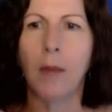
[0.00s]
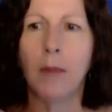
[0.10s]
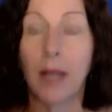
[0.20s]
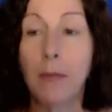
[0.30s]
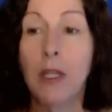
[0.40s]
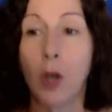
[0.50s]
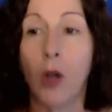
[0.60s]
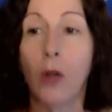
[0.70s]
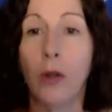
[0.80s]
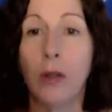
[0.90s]
let me
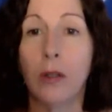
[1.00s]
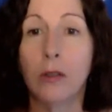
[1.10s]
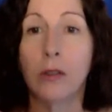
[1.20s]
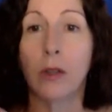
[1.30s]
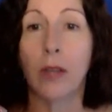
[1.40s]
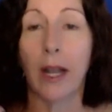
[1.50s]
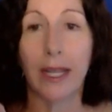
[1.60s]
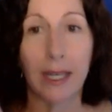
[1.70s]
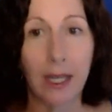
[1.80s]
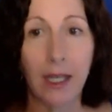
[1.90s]
know so that I
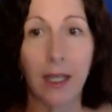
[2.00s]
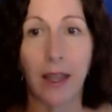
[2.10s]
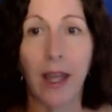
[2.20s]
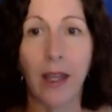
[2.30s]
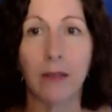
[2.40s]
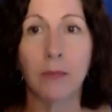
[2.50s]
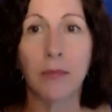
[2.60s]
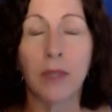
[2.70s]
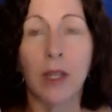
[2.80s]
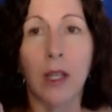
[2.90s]
can hear that.
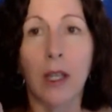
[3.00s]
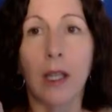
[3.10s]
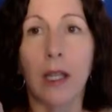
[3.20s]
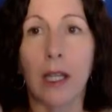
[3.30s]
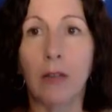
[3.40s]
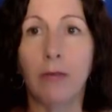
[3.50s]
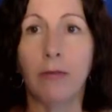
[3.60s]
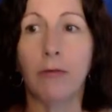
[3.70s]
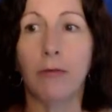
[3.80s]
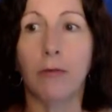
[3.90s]

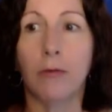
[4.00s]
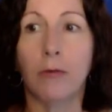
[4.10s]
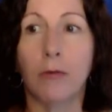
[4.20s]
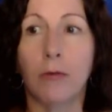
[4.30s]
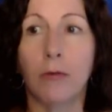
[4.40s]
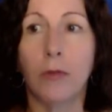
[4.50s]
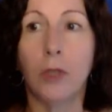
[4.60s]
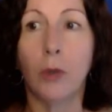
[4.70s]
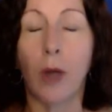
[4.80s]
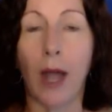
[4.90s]
If
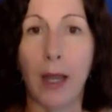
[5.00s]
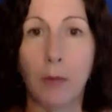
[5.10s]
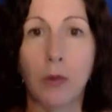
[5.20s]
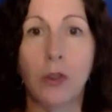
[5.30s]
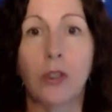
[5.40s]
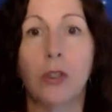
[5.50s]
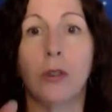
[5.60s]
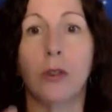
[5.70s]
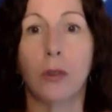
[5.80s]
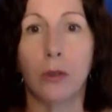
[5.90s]
you were able
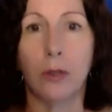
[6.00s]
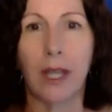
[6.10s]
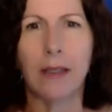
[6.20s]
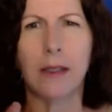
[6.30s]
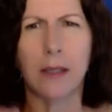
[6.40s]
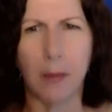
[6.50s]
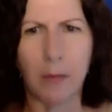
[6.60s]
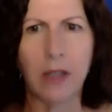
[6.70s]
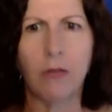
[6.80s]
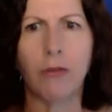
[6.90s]
to get
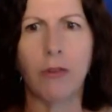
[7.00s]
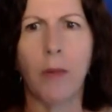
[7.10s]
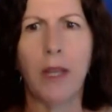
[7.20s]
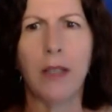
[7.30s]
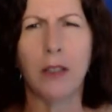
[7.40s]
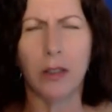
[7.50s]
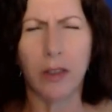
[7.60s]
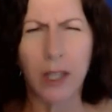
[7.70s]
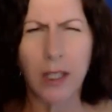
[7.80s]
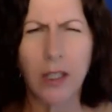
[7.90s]
something from it and you
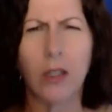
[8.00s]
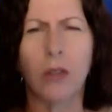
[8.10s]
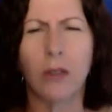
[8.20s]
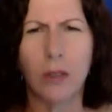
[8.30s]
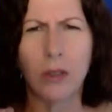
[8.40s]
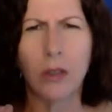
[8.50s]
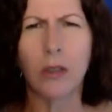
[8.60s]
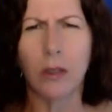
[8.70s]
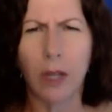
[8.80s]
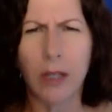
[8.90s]
think
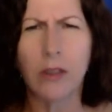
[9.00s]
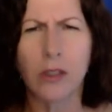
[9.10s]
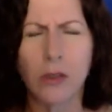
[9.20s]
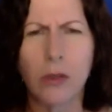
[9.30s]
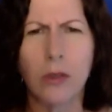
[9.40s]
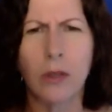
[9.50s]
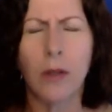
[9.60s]
you understood,